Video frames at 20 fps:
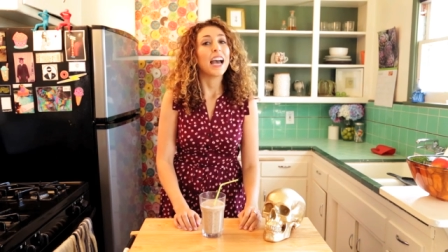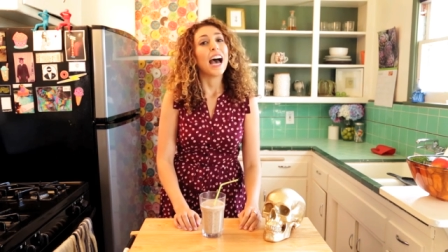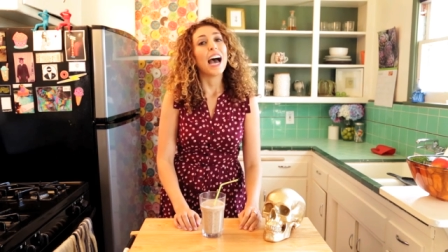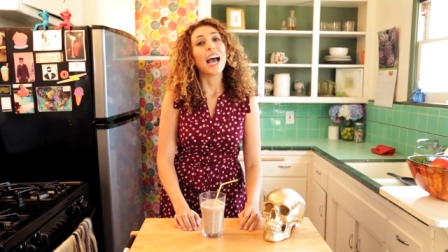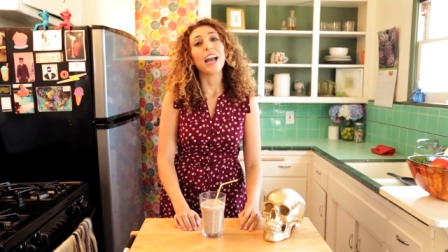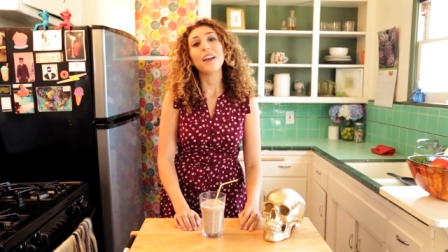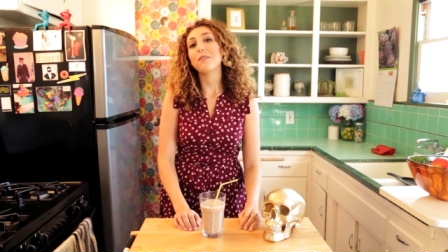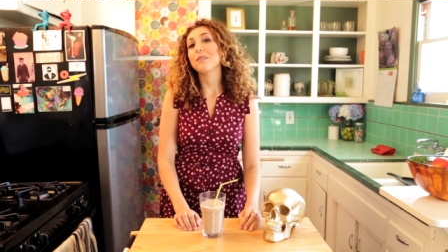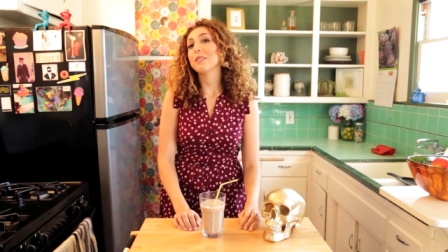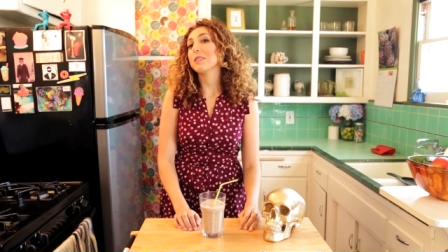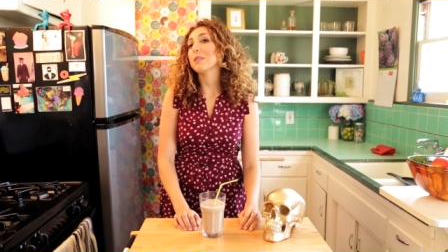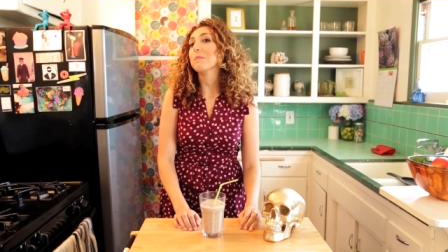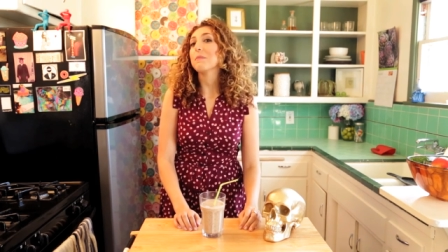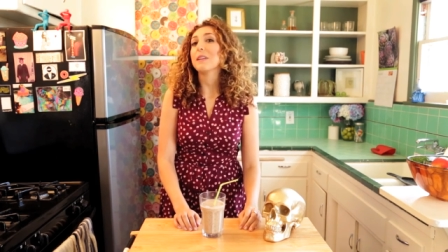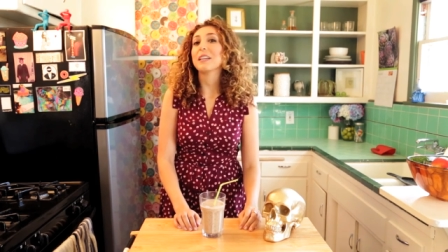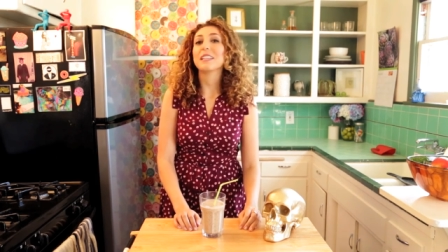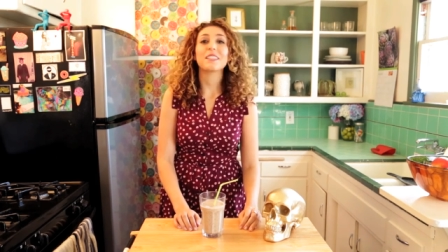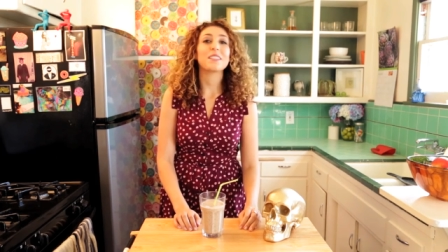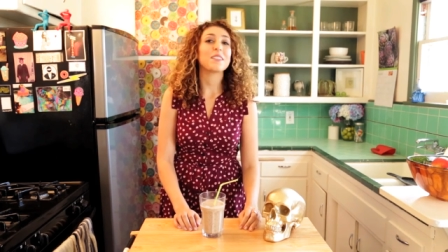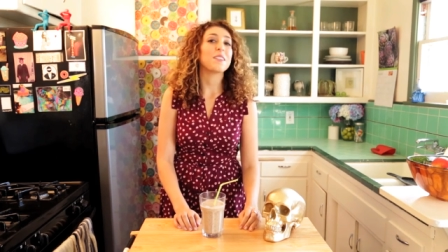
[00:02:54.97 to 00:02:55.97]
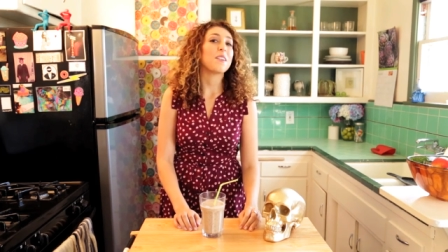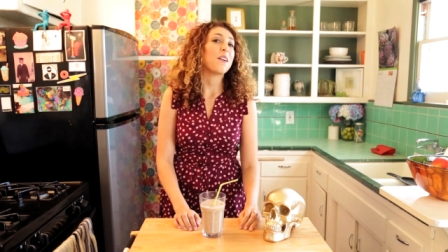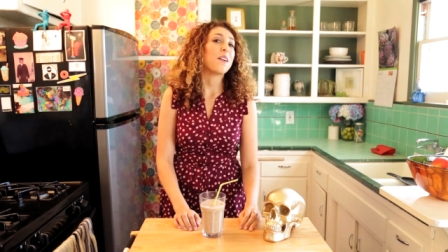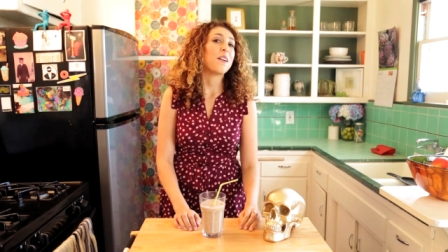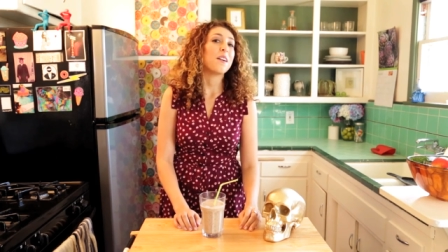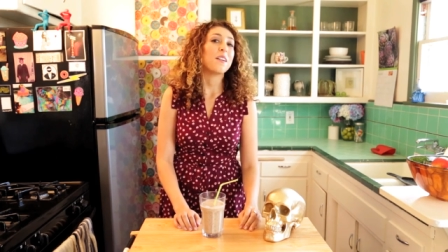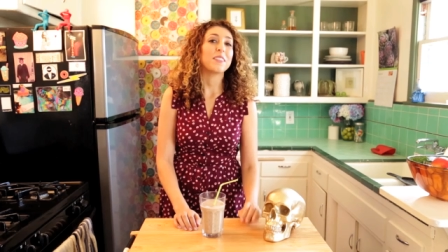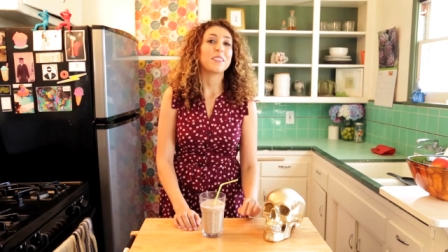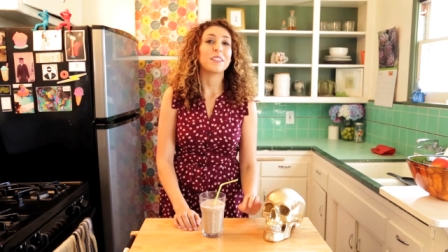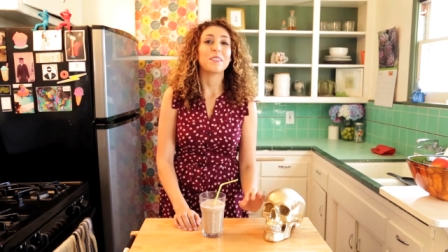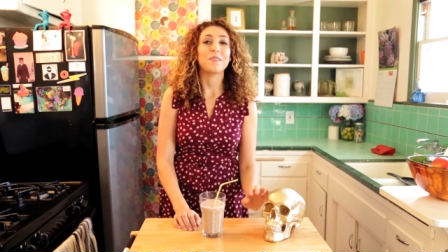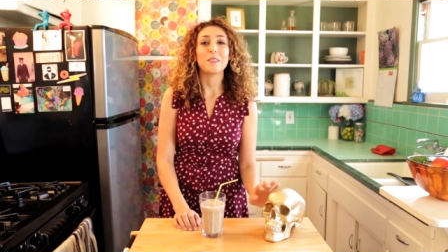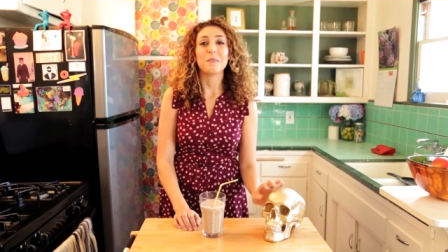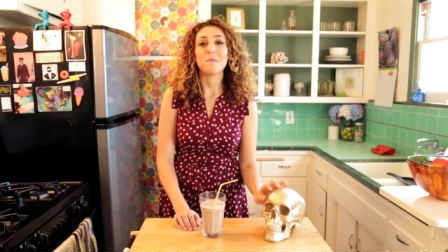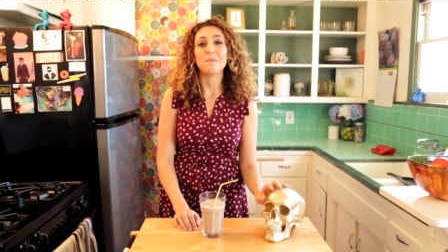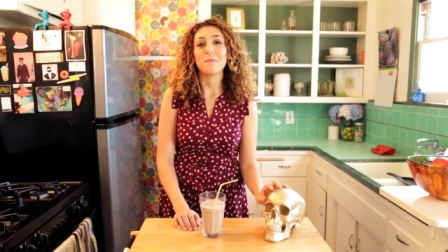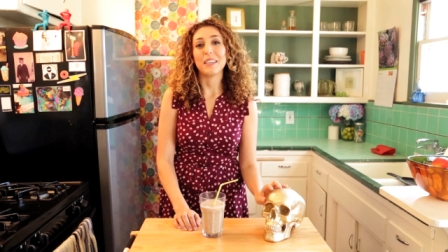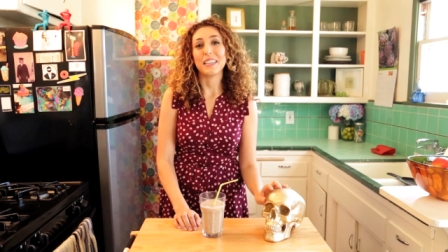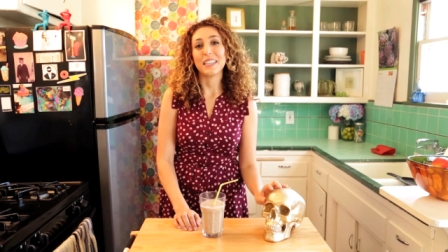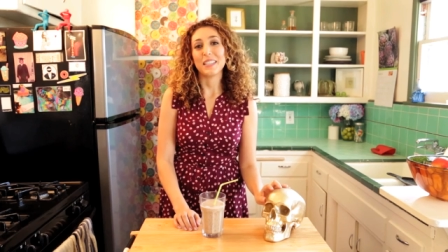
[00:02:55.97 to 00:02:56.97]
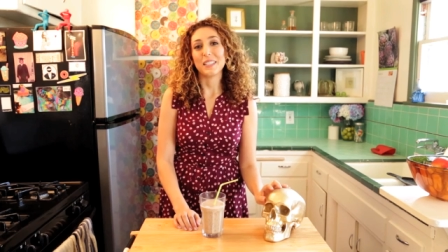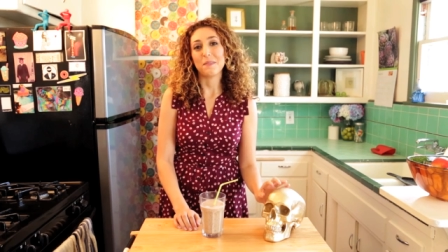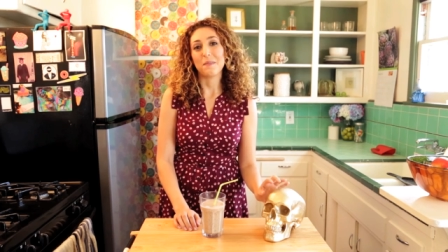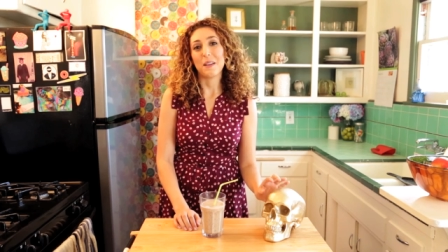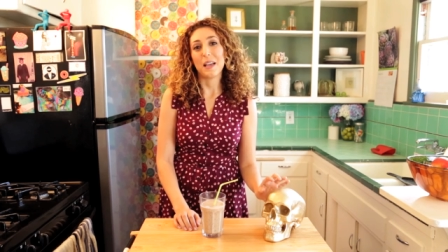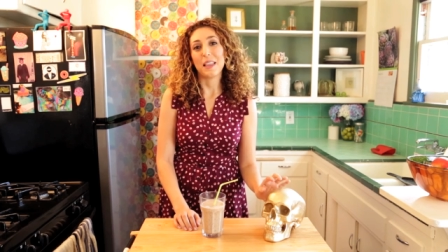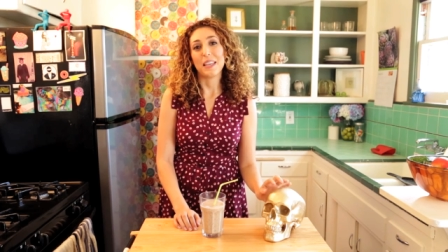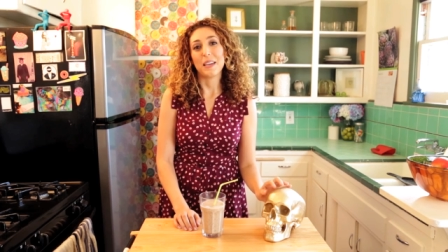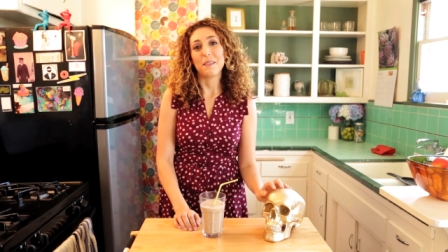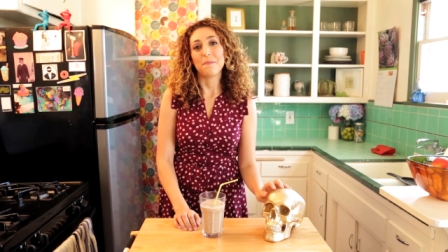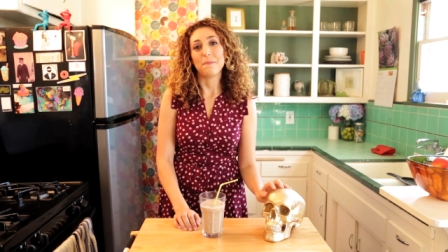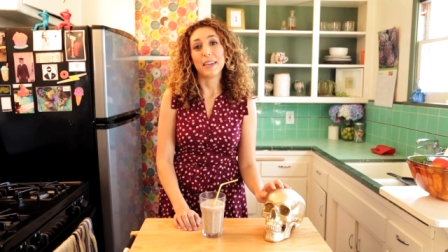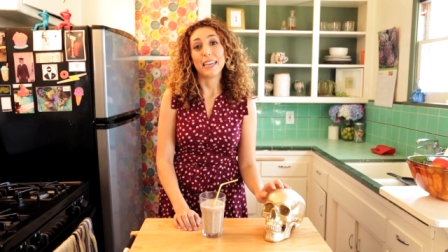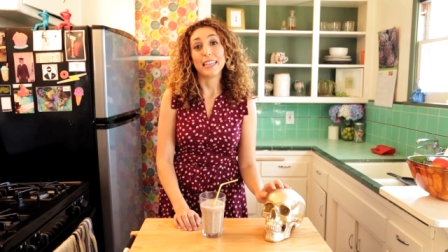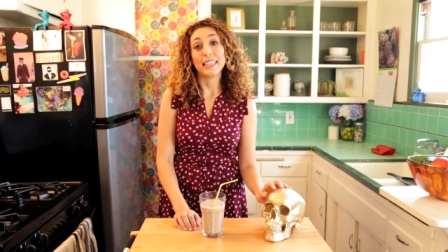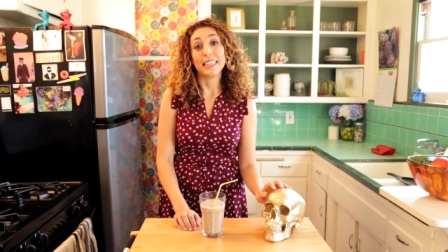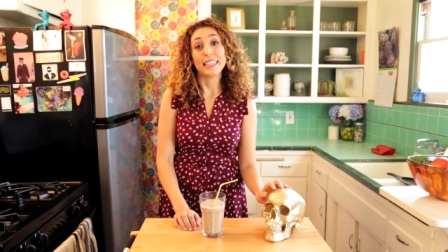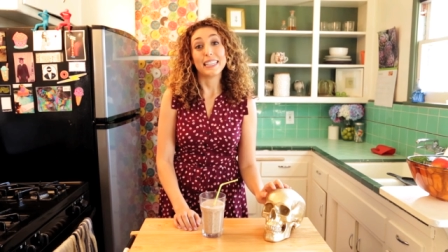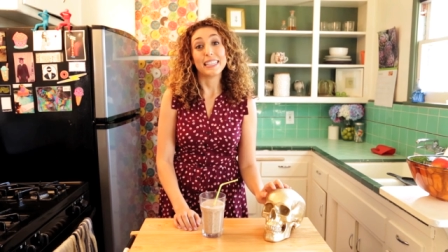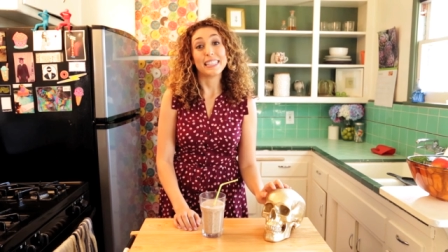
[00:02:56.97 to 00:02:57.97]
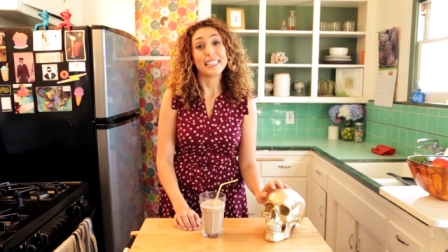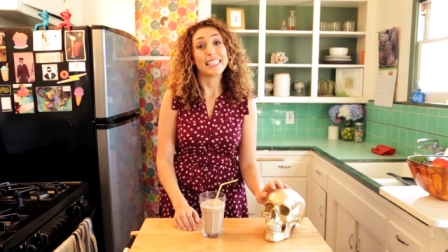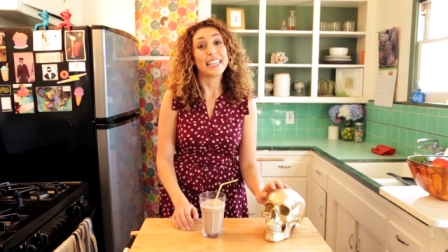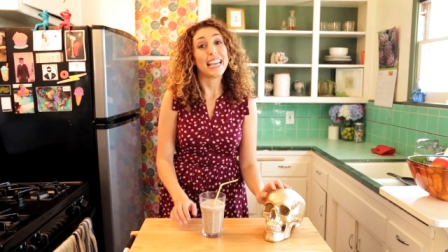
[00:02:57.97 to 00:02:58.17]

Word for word: I respected all living beings while I made this,